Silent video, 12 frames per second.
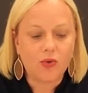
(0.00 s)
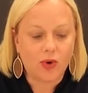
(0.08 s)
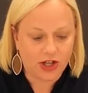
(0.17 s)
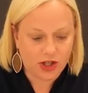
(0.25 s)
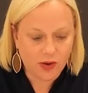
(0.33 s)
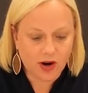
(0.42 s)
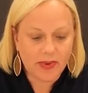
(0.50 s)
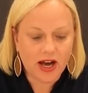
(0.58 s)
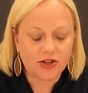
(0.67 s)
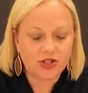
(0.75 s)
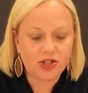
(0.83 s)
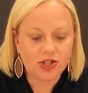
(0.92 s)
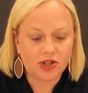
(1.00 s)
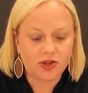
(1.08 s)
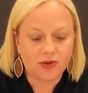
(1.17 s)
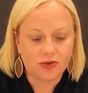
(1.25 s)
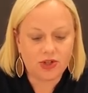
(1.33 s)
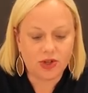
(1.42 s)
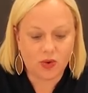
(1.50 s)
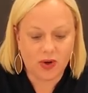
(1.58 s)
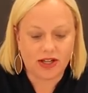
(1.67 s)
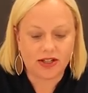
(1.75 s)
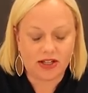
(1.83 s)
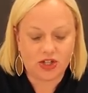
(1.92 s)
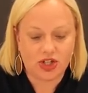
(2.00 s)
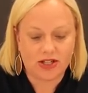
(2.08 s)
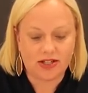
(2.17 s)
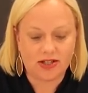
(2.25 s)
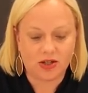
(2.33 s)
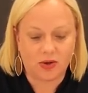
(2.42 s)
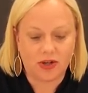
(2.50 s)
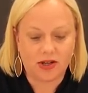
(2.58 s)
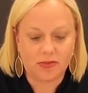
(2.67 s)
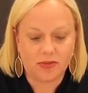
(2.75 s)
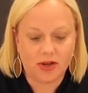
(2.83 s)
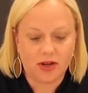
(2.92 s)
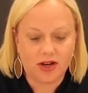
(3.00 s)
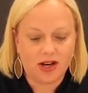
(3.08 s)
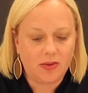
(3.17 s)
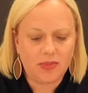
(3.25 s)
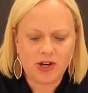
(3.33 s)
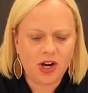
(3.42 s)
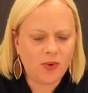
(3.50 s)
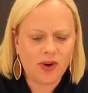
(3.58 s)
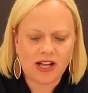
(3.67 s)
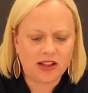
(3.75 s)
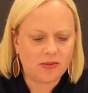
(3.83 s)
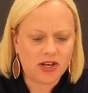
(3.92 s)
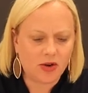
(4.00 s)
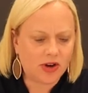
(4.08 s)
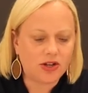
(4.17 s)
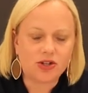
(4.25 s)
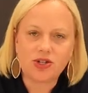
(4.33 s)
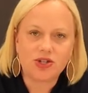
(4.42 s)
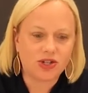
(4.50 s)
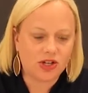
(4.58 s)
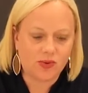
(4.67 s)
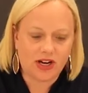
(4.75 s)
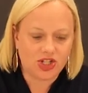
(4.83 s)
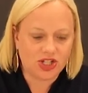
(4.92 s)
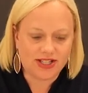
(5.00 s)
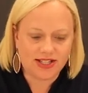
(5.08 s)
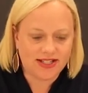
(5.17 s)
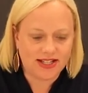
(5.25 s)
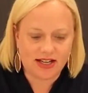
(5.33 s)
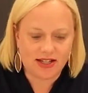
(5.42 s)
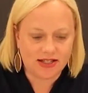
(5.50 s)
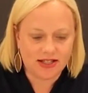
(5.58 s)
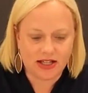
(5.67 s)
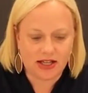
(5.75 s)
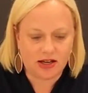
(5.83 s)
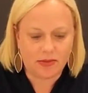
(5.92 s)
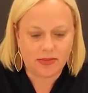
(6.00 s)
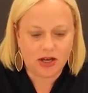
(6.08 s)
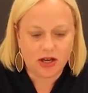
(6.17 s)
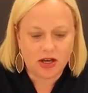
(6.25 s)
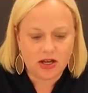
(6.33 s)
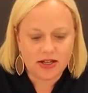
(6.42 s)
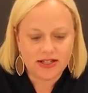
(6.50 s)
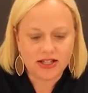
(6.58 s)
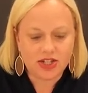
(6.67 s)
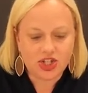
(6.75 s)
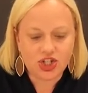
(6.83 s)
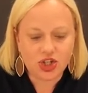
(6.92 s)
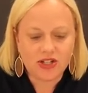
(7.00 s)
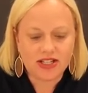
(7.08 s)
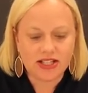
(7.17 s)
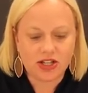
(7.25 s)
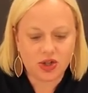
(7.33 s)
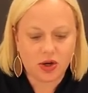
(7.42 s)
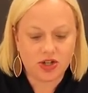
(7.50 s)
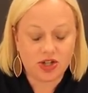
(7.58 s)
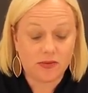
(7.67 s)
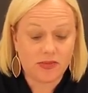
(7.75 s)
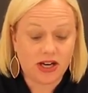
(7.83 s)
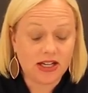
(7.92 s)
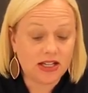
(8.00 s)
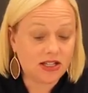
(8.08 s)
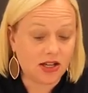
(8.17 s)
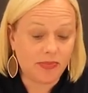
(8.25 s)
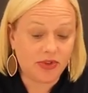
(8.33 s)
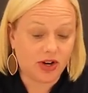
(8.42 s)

"What you are about to do, do quickly," Jesus told him. But no one at the meal understood why Jesus said this to him. Since Judas had charge of the money, some